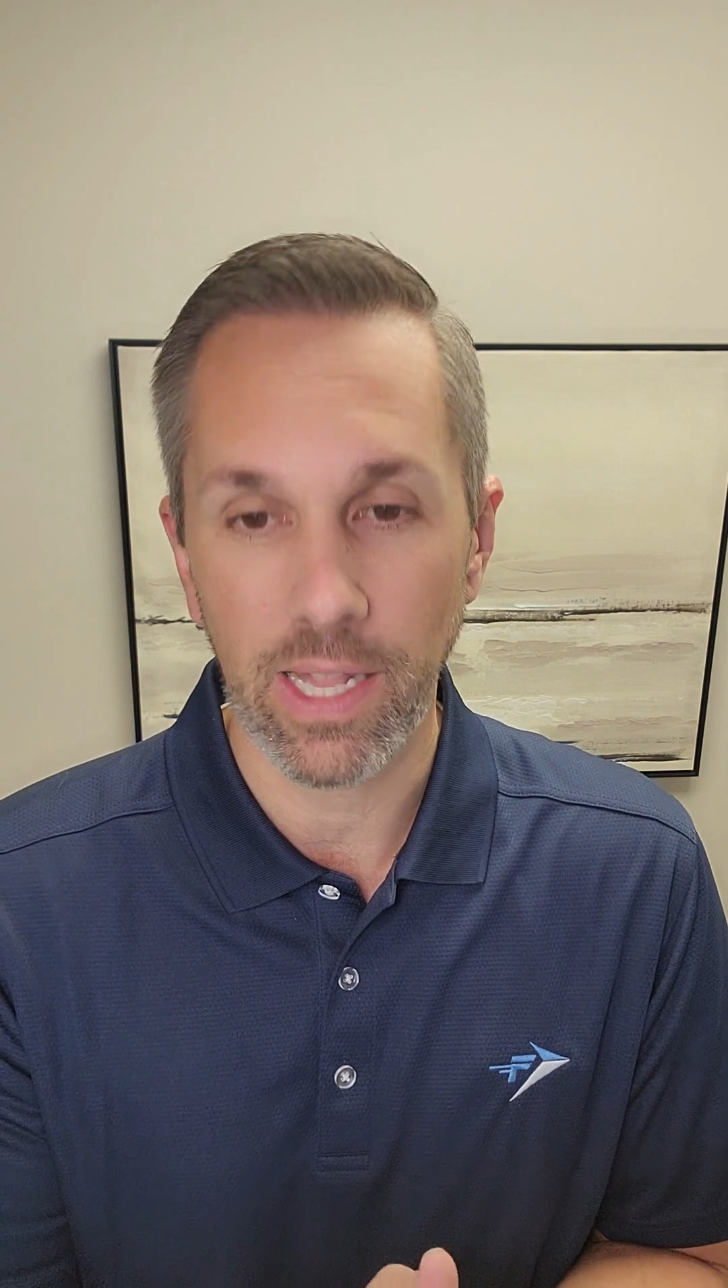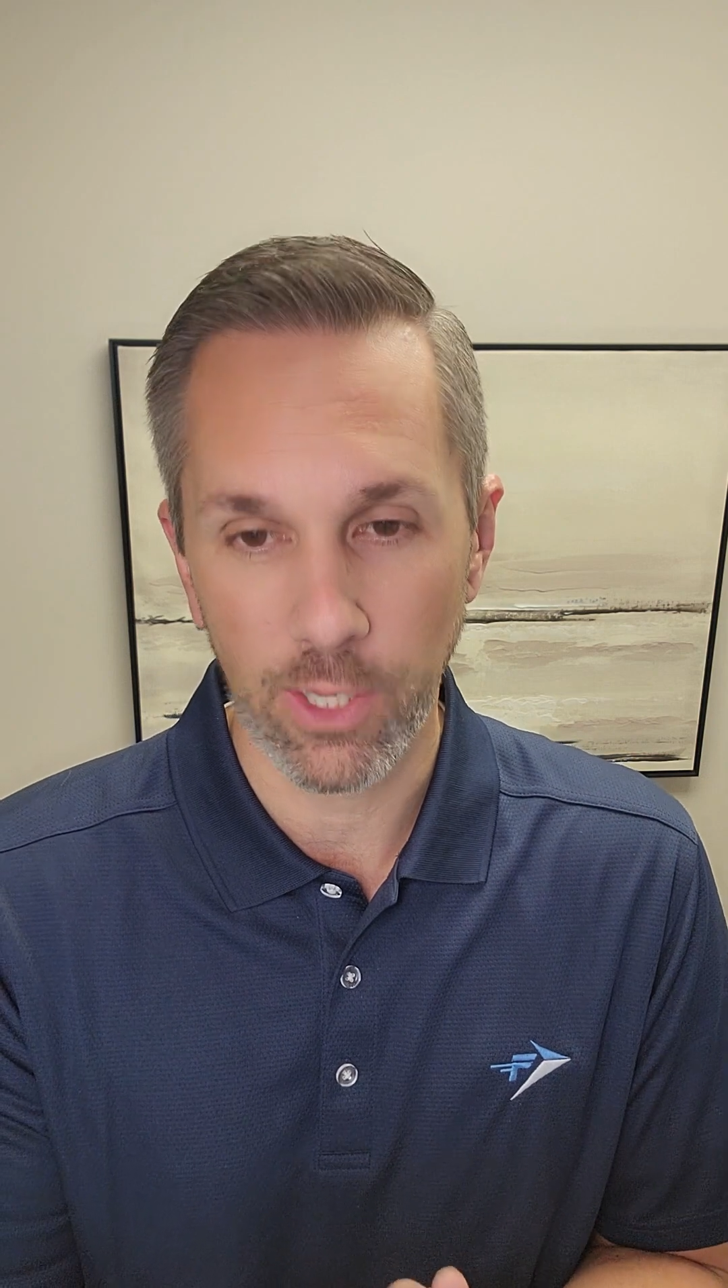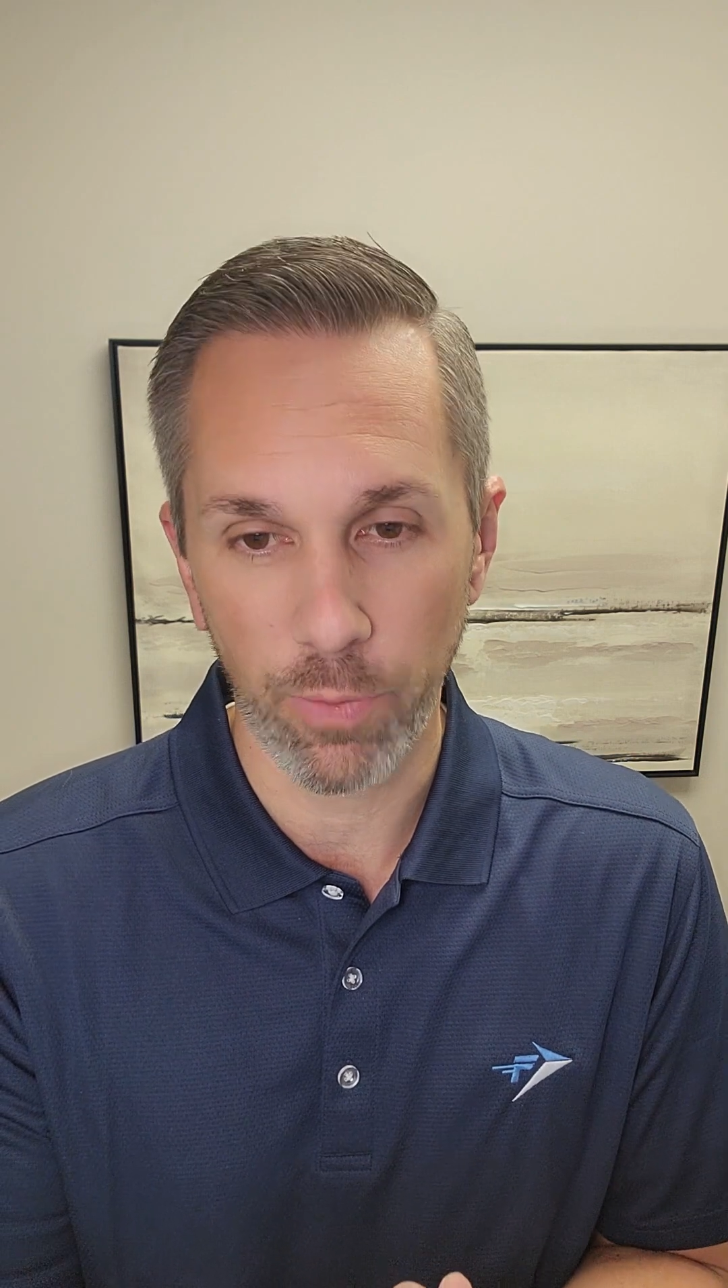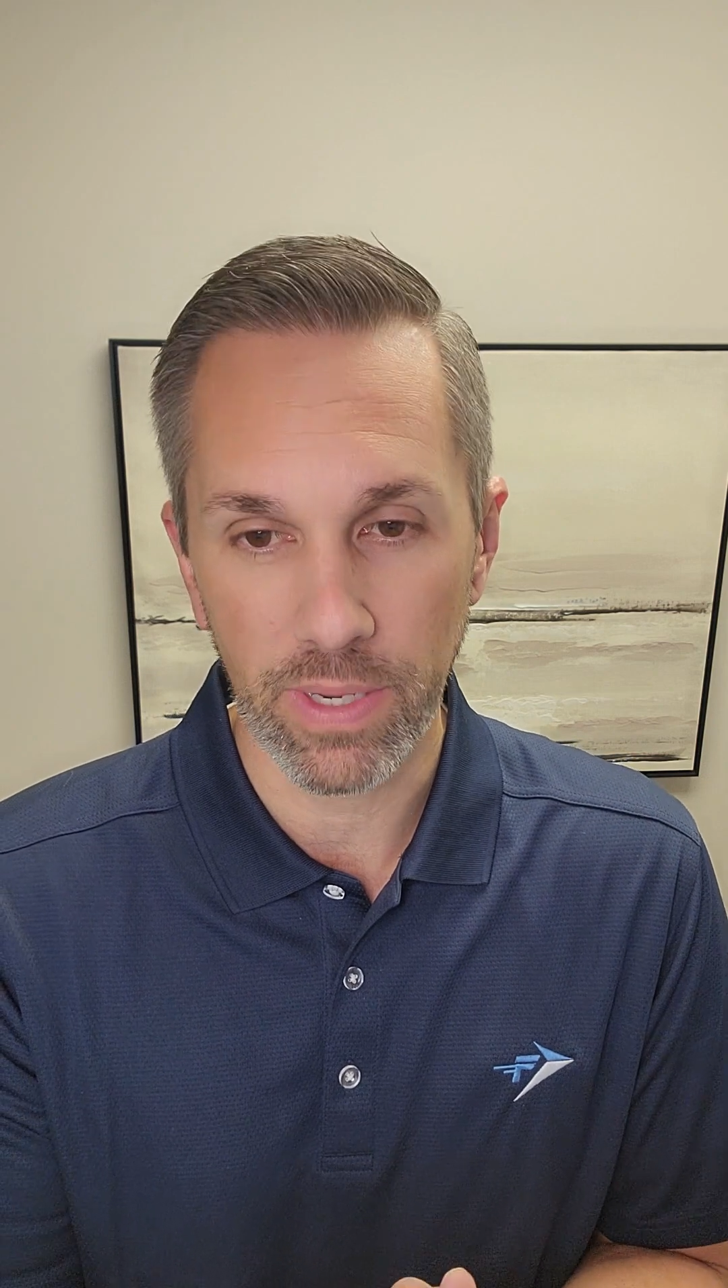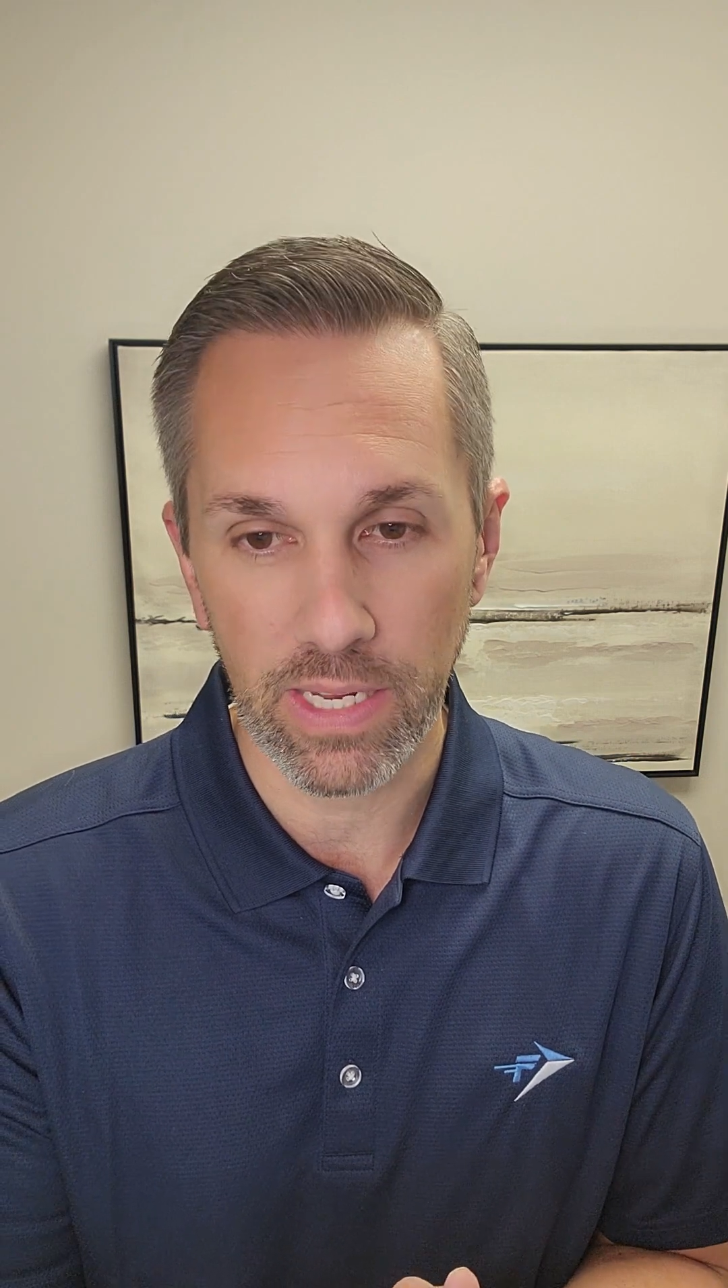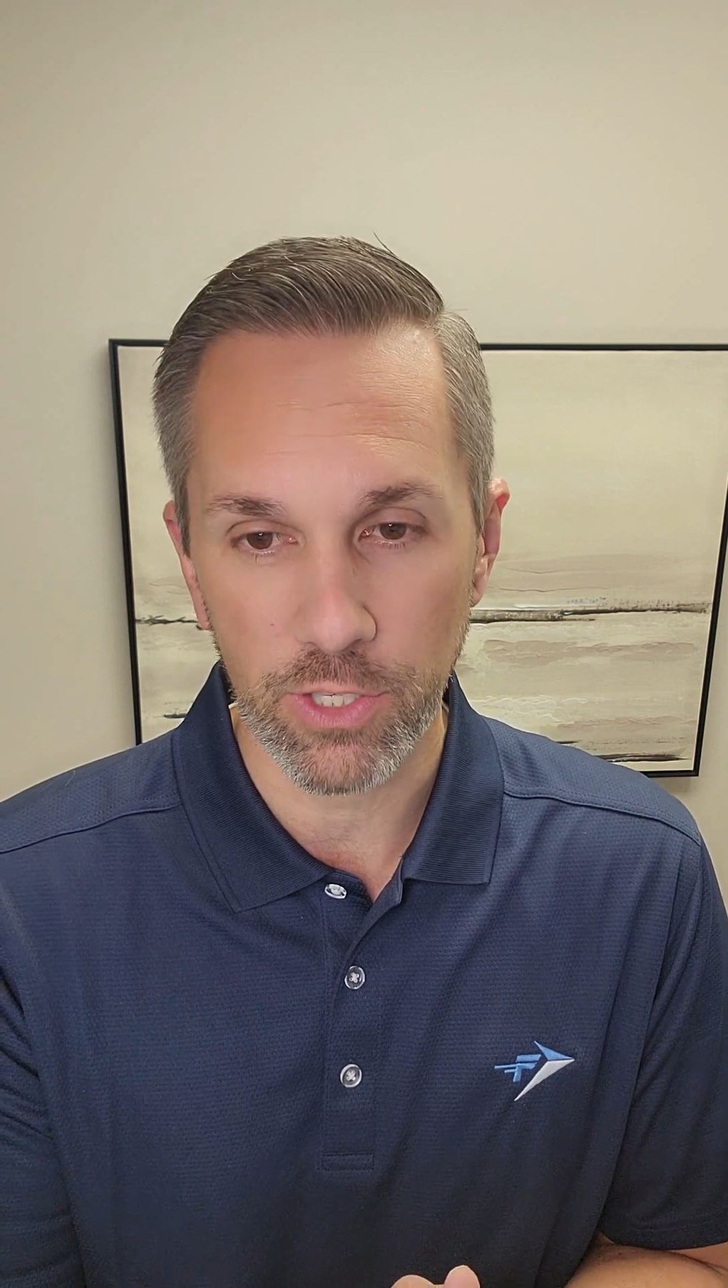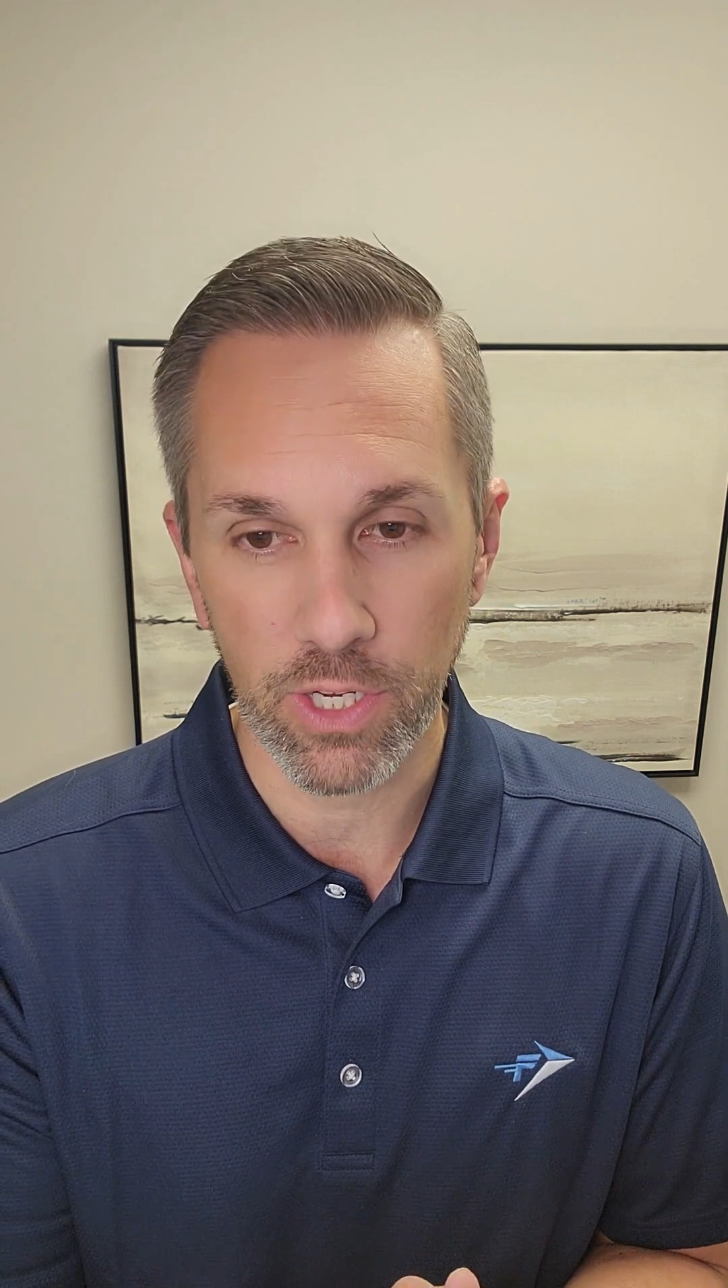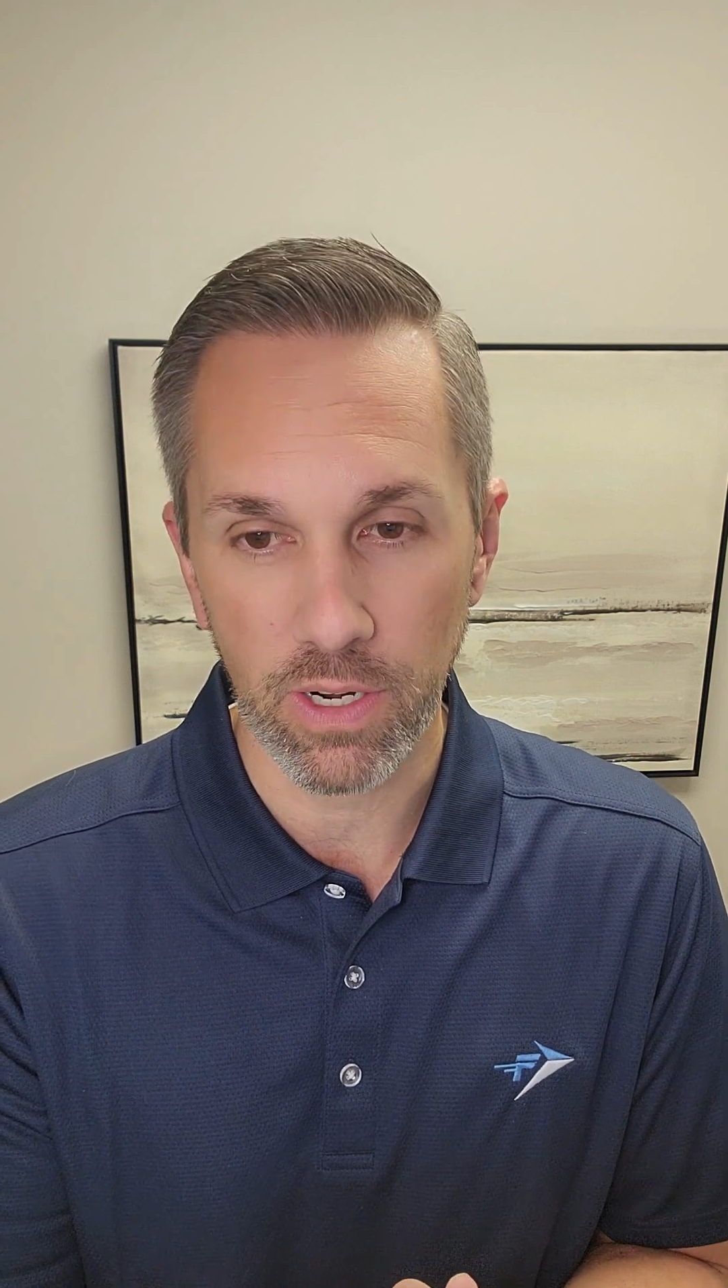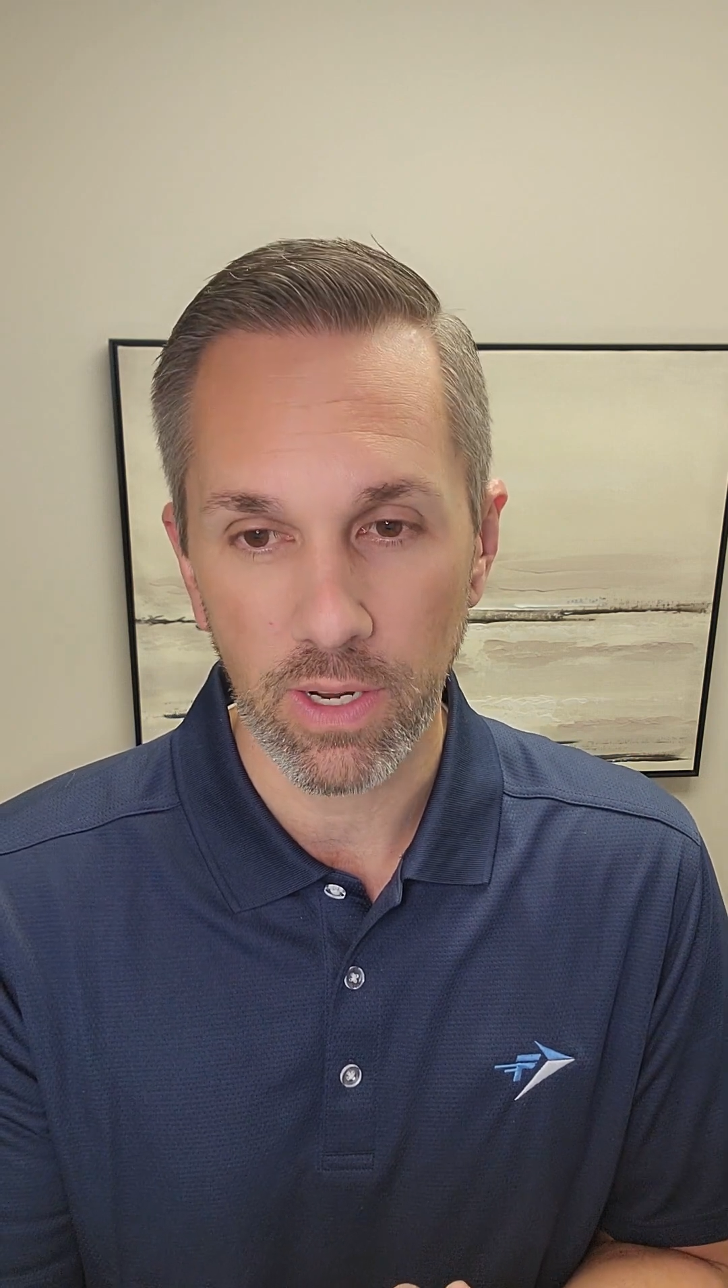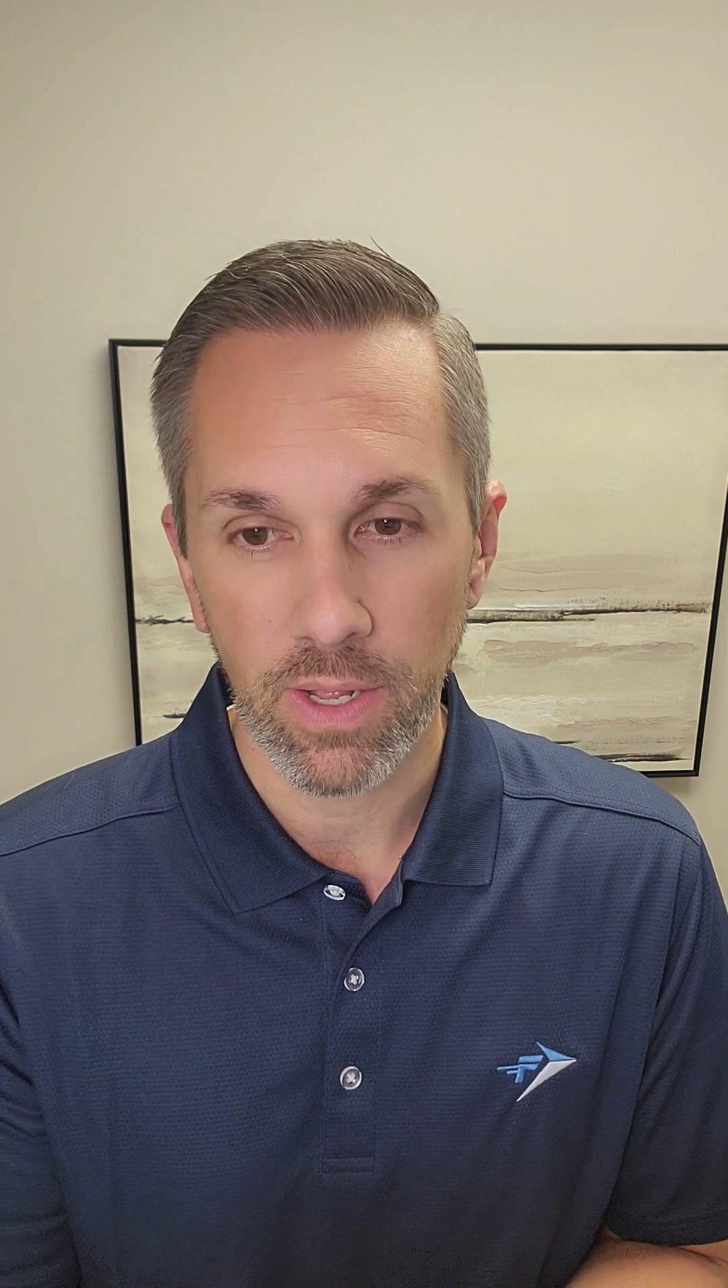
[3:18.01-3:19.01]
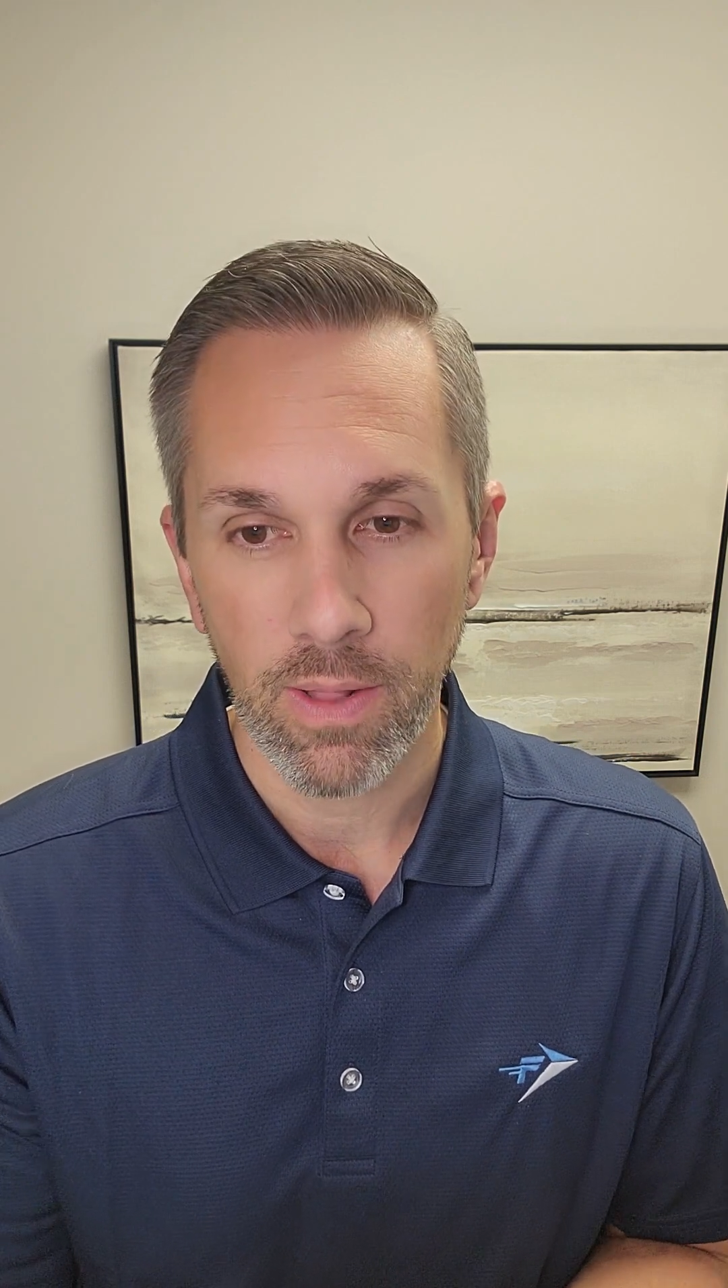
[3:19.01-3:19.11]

a little bit easier.